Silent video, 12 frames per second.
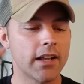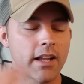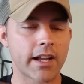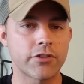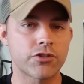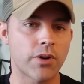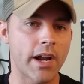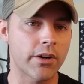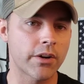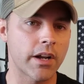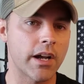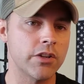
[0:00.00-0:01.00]
unlike a
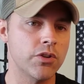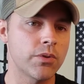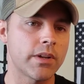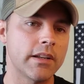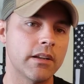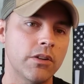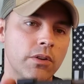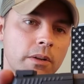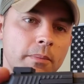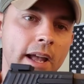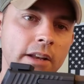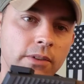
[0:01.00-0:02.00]
striker gun, you
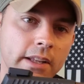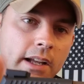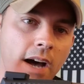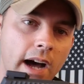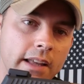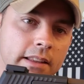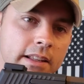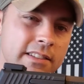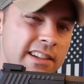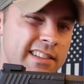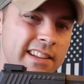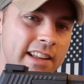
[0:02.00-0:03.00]
can manually cock
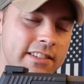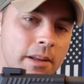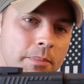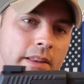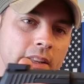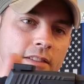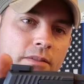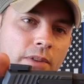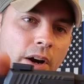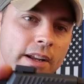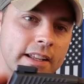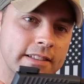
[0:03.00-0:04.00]
this, and it's not something that's
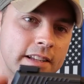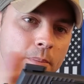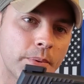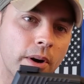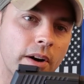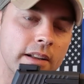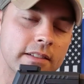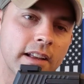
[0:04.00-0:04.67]
very contemporary.